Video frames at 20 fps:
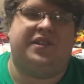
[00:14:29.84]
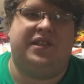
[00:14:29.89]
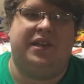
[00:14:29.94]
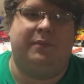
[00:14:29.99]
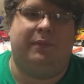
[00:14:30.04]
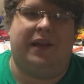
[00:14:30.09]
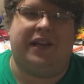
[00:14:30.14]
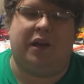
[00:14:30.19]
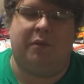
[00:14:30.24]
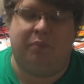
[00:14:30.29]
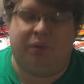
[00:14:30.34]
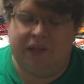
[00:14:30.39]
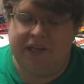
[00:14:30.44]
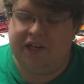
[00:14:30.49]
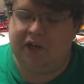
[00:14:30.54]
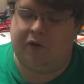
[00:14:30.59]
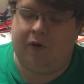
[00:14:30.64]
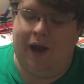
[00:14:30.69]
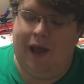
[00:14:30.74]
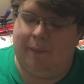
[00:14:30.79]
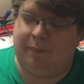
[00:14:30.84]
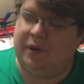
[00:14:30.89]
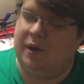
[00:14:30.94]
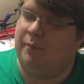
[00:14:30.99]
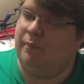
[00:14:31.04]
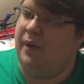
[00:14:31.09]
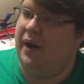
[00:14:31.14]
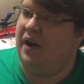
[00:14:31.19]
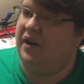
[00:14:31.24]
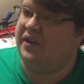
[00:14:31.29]
seem like complete crap
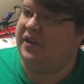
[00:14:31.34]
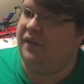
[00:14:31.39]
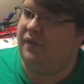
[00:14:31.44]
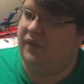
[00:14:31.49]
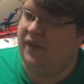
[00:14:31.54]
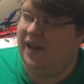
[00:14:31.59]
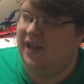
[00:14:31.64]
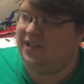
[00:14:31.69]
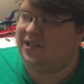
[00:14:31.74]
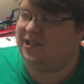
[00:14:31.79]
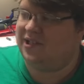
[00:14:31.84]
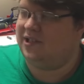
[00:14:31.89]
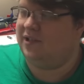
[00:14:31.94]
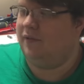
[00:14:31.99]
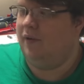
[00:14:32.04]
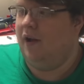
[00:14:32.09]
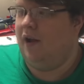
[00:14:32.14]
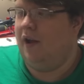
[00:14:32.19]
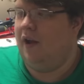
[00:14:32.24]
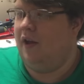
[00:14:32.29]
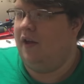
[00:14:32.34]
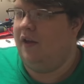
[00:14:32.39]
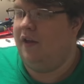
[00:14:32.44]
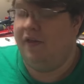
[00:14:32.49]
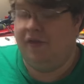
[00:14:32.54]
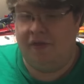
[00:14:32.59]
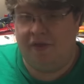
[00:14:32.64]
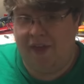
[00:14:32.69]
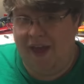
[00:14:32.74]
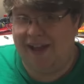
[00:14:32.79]
compared to this.
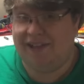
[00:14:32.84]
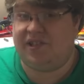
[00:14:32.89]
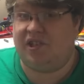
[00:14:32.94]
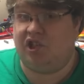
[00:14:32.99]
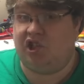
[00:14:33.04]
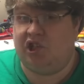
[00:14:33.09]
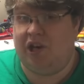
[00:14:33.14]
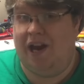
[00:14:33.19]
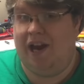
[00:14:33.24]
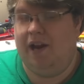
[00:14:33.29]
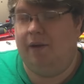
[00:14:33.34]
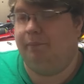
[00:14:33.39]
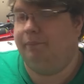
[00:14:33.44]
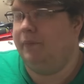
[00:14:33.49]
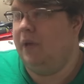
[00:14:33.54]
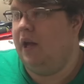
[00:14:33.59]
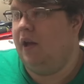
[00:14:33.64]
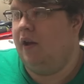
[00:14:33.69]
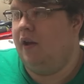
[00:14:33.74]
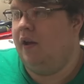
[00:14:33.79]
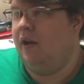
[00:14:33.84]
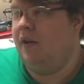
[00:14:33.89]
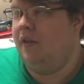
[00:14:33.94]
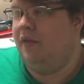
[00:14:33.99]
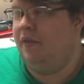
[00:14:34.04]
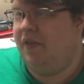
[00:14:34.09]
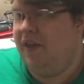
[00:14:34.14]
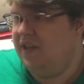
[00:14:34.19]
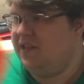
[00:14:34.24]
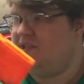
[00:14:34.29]
That's a shame.
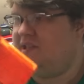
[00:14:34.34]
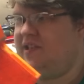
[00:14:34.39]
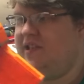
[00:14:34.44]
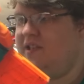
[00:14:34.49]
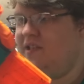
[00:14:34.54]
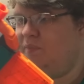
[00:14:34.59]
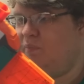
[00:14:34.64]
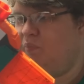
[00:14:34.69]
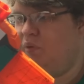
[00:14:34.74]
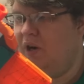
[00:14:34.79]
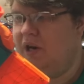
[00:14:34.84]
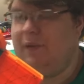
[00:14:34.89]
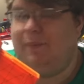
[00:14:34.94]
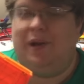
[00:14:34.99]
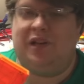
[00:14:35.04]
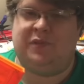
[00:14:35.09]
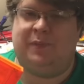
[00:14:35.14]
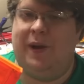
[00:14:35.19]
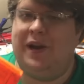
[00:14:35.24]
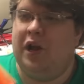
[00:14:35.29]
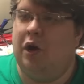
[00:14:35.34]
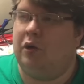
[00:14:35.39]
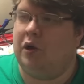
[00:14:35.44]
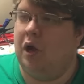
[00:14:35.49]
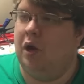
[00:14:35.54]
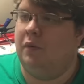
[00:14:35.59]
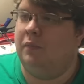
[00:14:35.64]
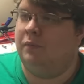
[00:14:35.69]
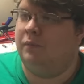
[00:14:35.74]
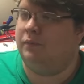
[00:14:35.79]
This is pretty much my
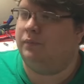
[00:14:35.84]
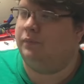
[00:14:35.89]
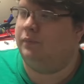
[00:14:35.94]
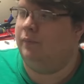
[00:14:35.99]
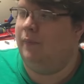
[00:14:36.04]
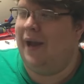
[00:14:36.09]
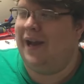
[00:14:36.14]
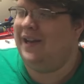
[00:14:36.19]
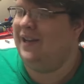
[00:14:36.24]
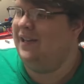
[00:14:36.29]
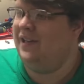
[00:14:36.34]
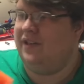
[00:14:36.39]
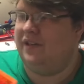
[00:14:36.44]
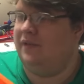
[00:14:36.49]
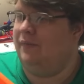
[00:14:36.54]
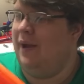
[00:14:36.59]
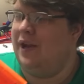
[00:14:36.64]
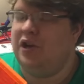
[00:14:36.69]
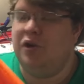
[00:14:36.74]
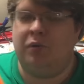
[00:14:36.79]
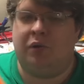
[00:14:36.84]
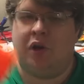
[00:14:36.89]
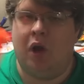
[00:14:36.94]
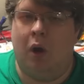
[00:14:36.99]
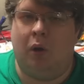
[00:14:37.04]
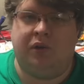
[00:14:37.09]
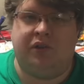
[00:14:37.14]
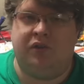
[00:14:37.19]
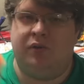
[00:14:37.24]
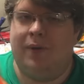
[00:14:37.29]
my new
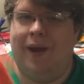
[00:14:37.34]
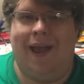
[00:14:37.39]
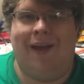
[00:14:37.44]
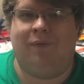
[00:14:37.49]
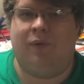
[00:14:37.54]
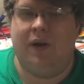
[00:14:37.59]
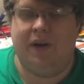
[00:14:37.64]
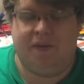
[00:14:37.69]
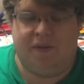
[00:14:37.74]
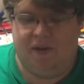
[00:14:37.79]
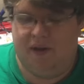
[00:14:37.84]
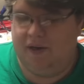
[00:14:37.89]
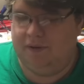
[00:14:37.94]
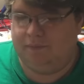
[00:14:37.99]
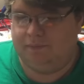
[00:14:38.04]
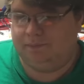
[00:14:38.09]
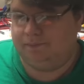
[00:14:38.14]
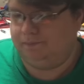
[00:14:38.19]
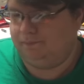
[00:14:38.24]
go-to everything.